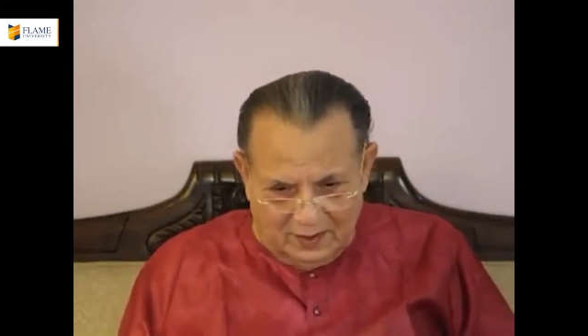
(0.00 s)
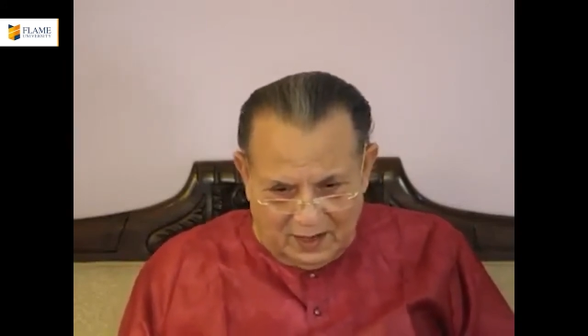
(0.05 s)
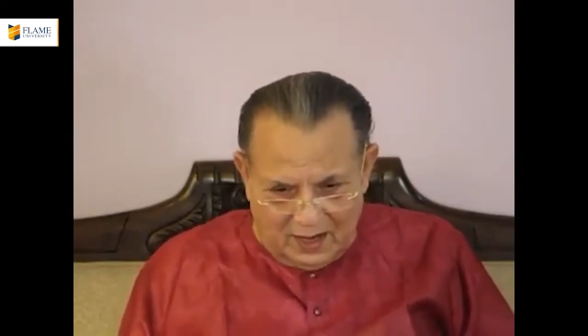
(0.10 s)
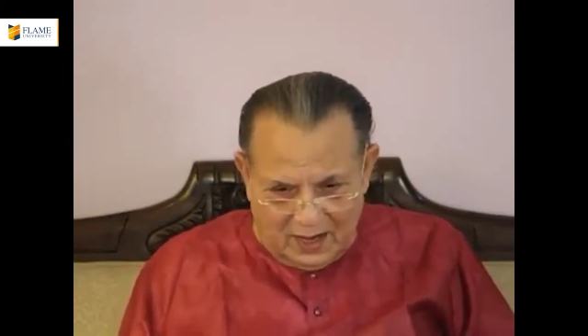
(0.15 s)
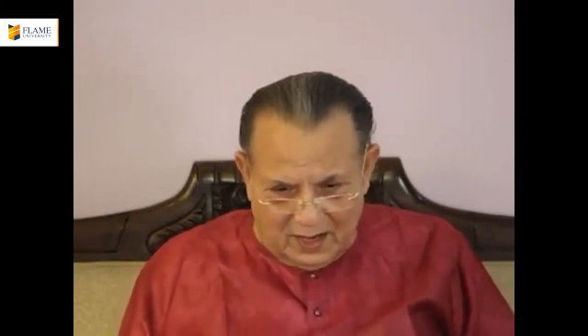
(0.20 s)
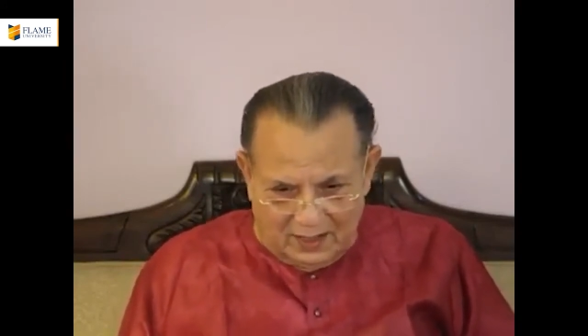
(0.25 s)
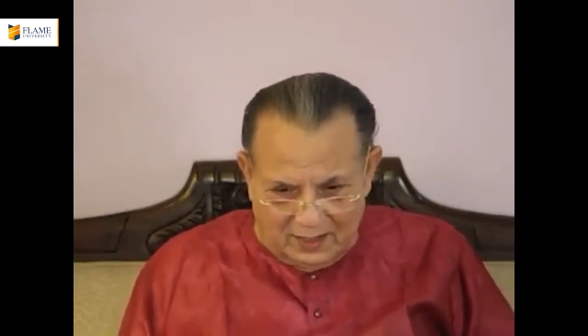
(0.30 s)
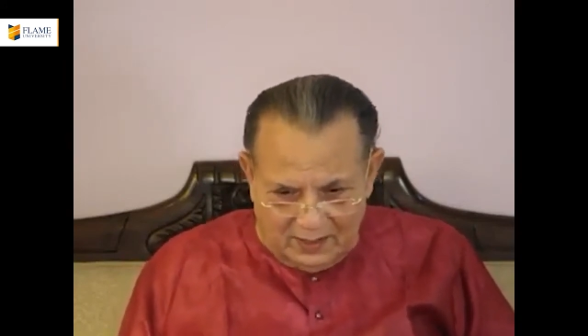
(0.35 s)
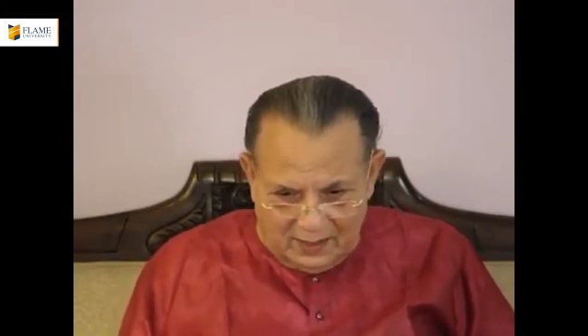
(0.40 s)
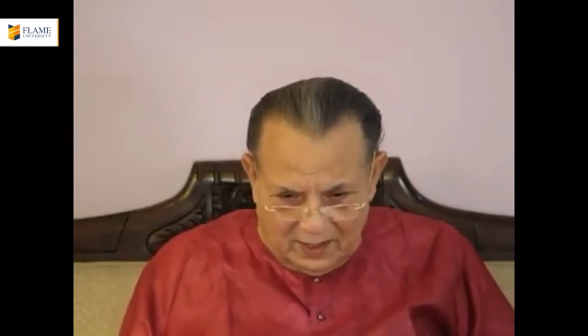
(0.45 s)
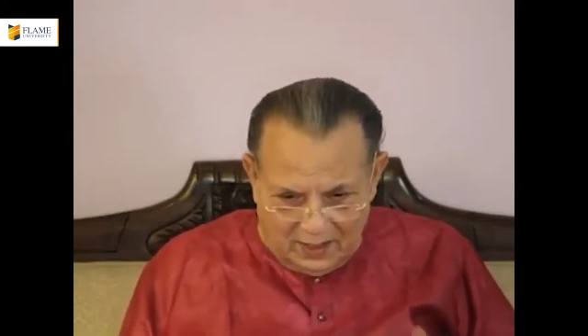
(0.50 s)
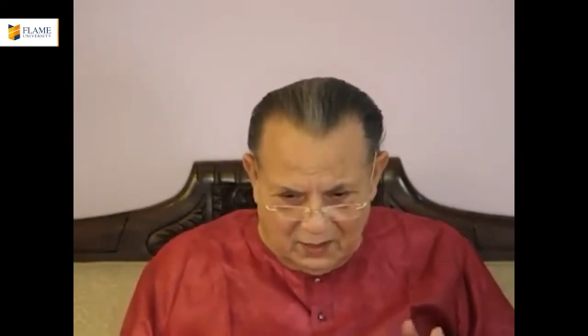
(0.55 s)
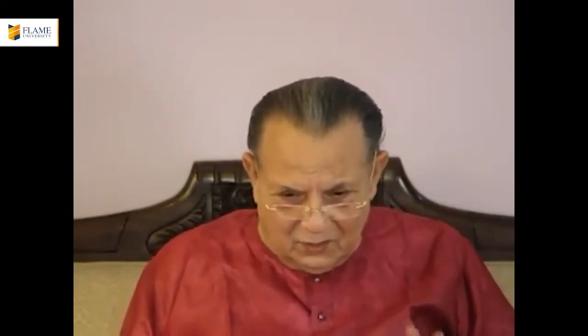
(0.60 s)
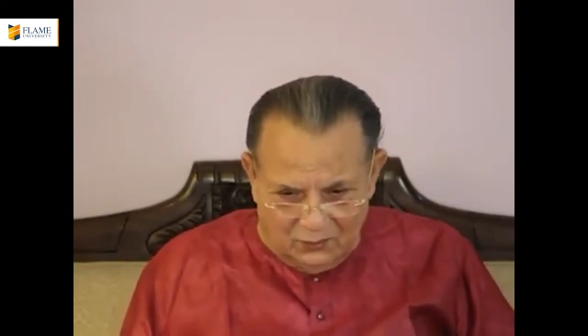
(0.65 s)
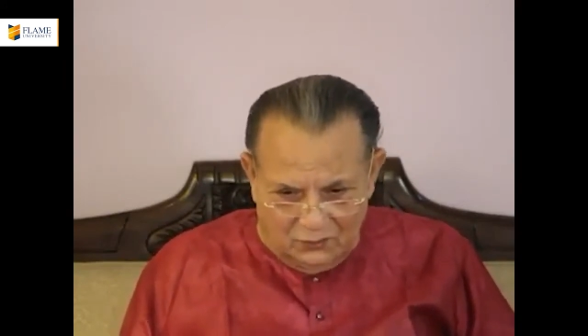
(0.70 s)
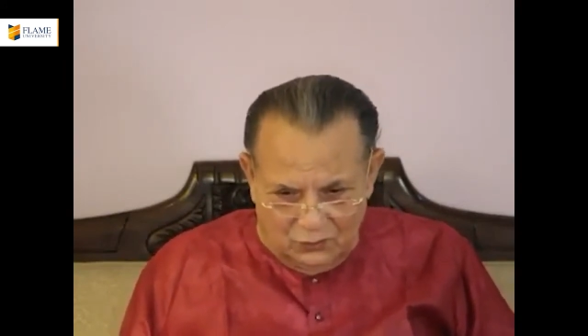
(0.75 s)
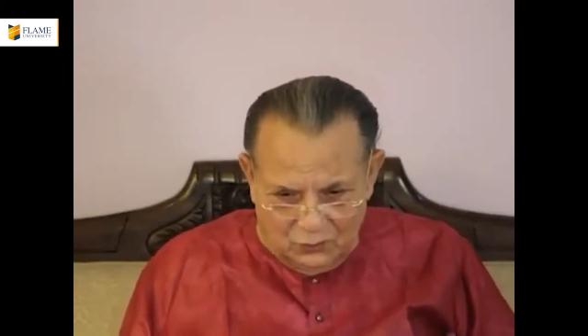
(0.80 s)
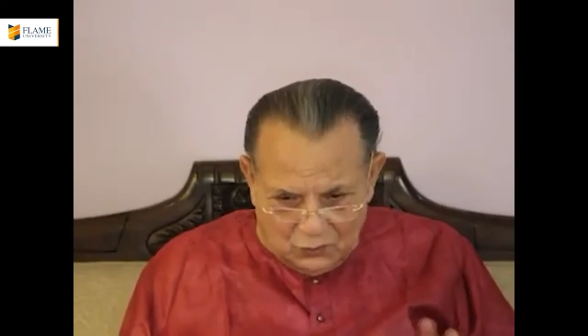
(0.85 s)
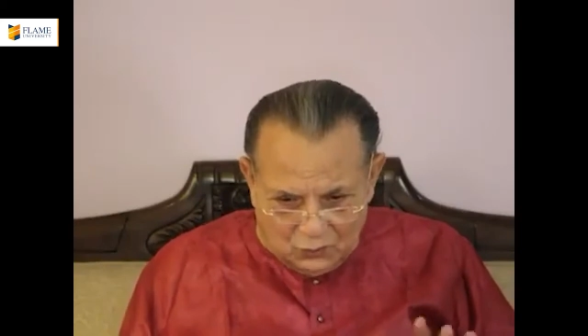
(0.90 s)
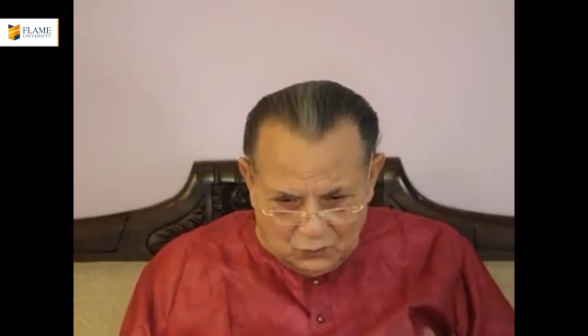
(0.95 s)
are now
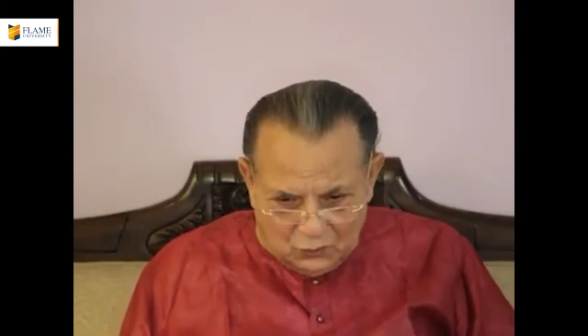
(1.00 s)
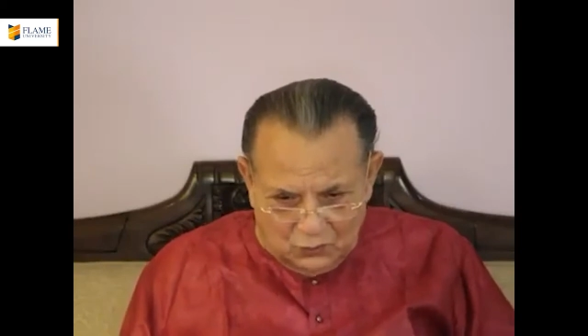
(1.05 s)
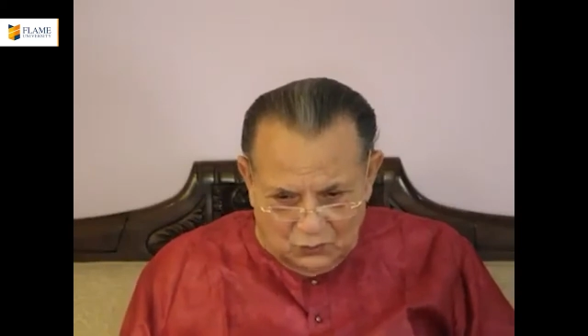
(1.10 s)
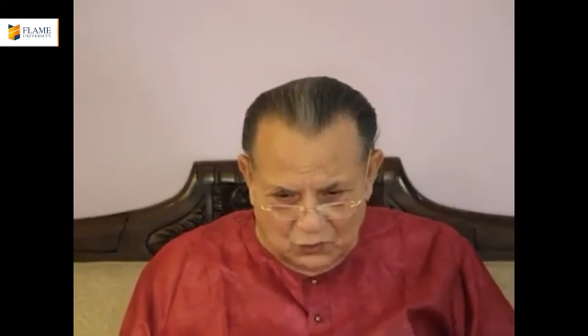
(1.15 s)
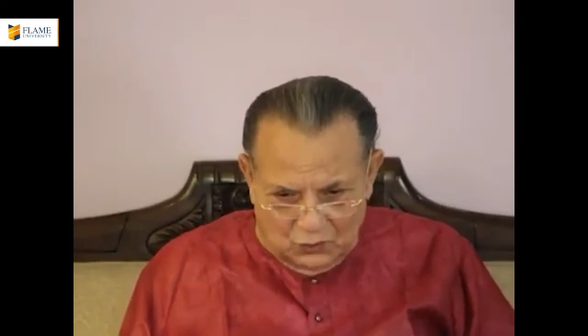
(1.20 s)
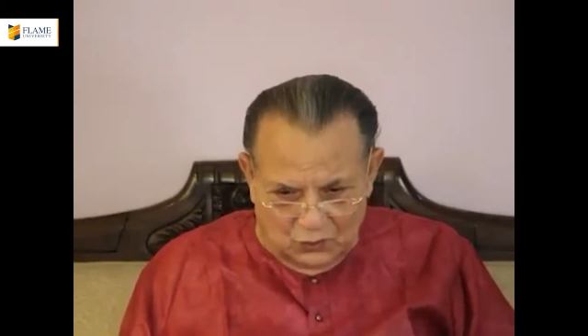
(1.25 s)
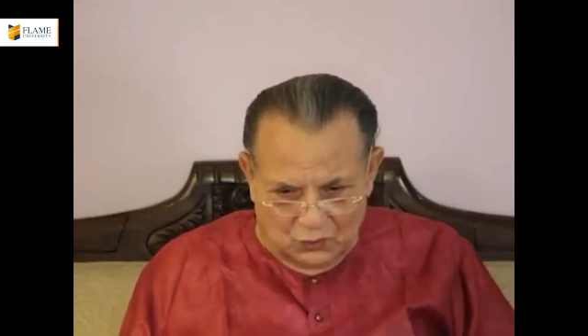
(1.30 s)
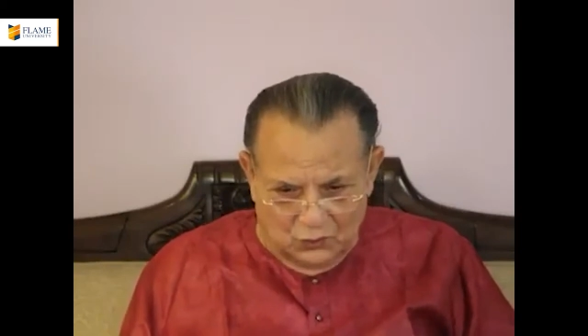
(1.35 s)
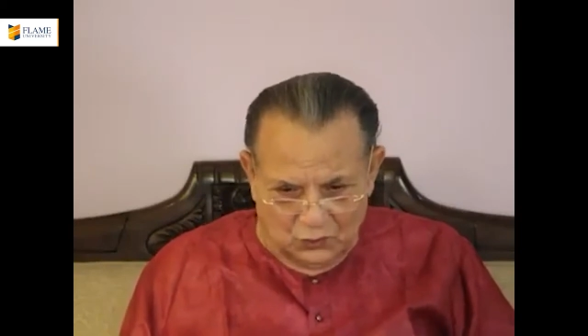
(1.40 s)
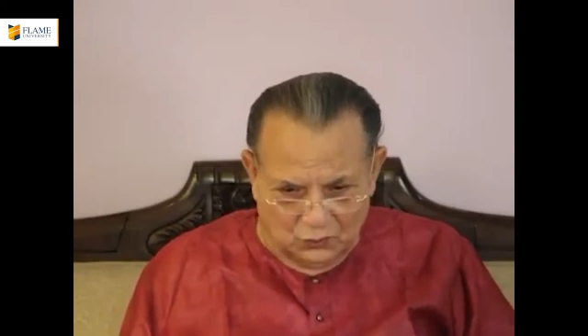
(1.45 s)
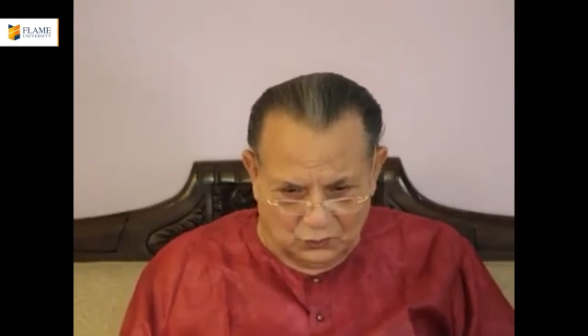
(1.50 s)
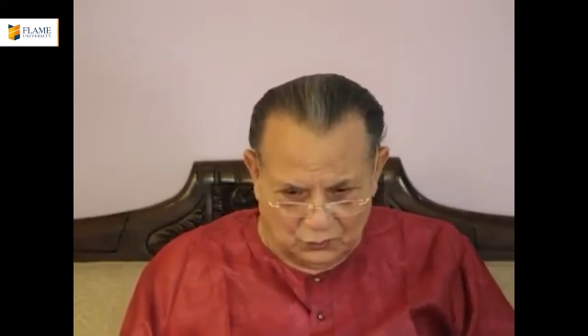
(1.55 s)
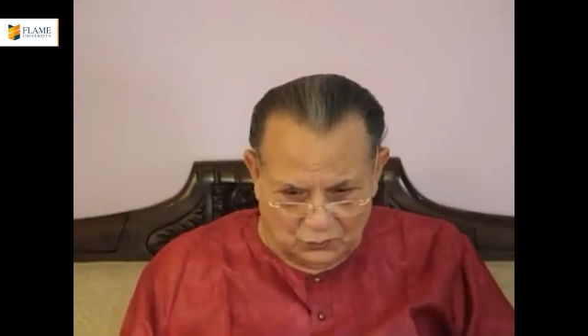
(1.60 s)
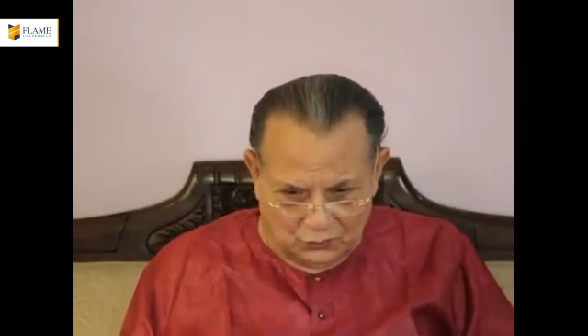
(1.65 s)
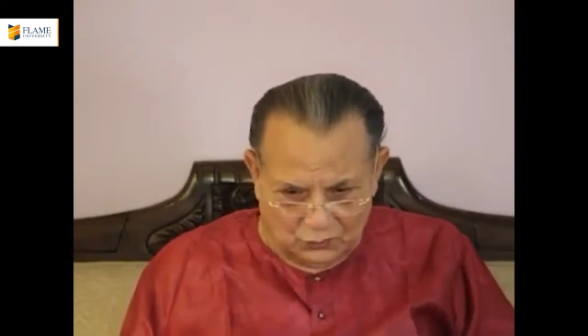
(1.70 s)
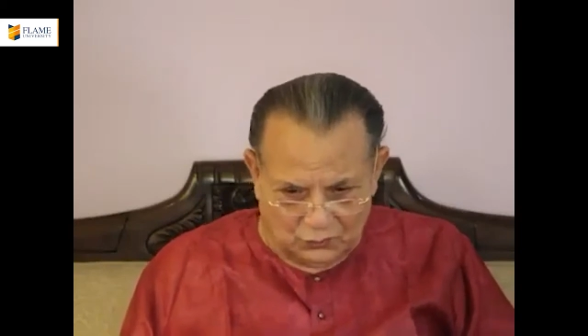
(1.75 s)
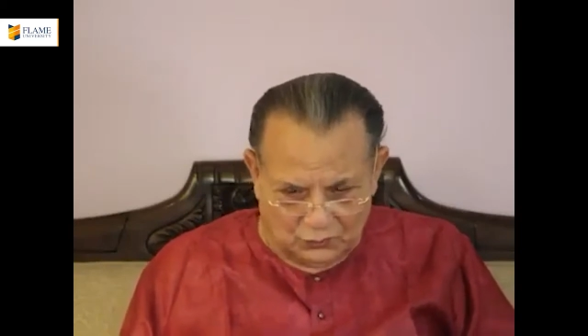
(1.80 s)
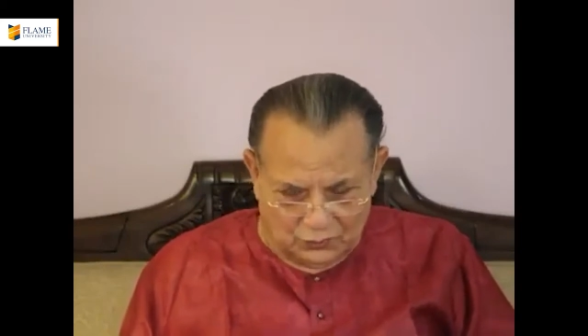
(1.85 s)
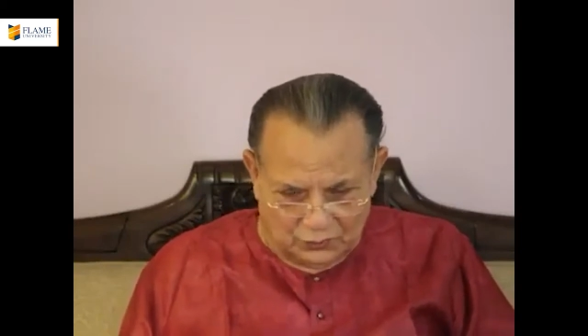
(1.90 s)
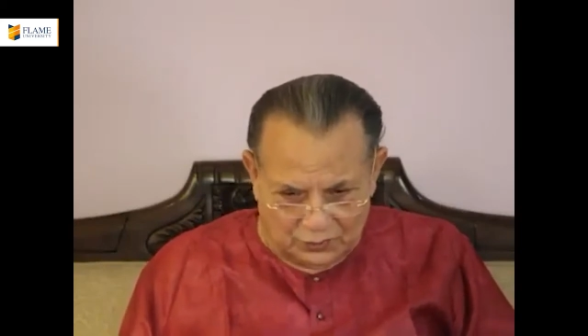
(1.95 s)
used
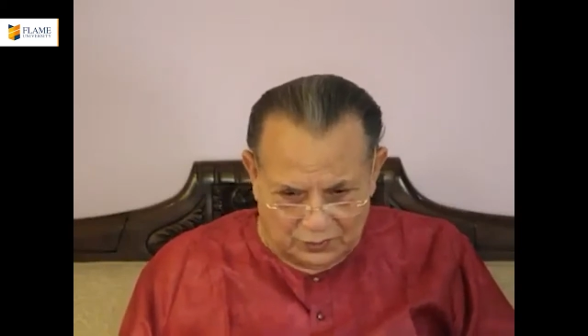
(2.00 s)
to